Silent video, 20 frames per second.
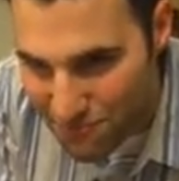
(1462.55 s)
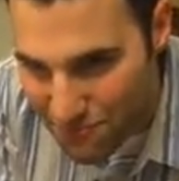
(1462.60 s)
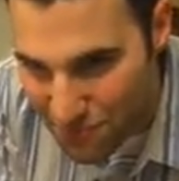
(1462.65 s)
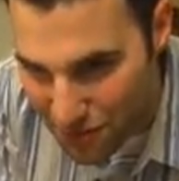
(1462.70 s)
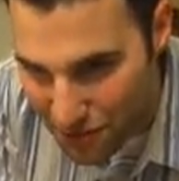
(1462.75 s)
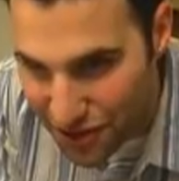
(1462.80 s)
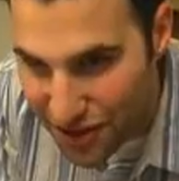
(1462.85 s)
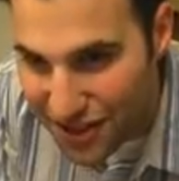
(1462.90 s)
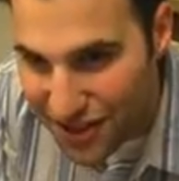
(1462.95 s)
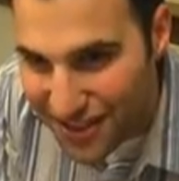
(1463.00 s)

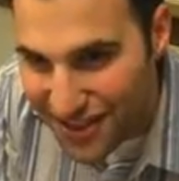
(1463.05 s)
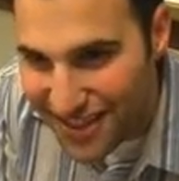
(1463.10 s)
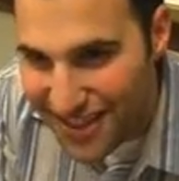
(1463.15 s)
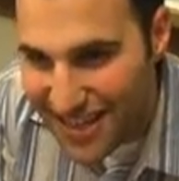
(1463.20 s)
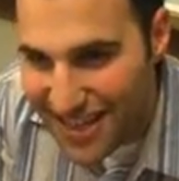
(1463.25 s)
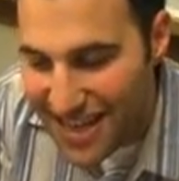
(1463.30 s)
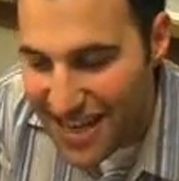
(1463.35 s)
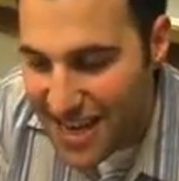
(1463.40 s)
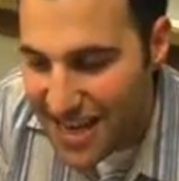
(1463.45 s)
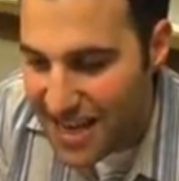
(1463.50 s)
push,
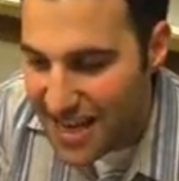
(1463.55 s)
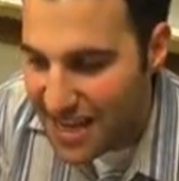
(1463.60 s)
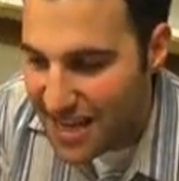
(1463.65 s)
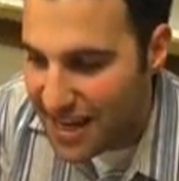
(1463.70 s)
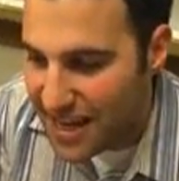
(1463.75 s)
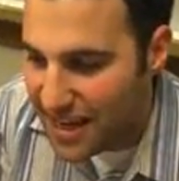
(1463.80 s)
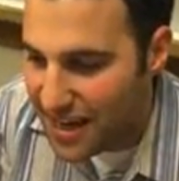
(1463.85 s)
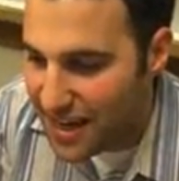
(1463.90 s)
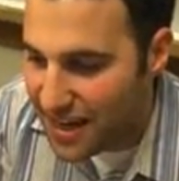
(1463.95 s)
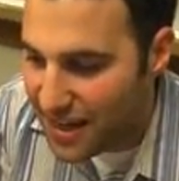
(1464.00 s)

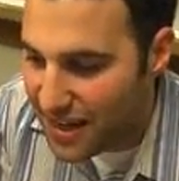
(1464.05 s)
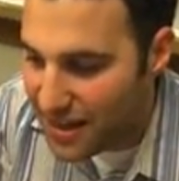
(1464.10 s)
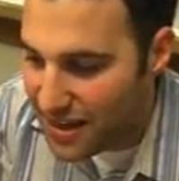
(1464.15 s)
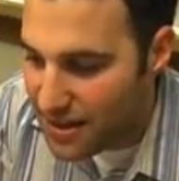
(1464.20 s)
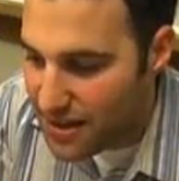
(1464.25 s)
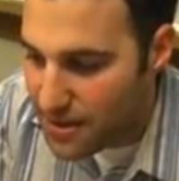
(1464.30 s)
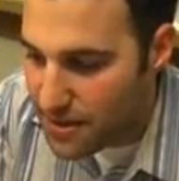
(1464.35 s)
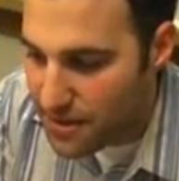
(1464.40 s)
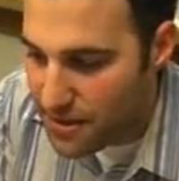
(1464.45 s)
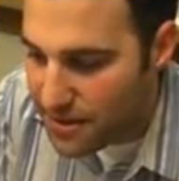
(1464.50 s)
then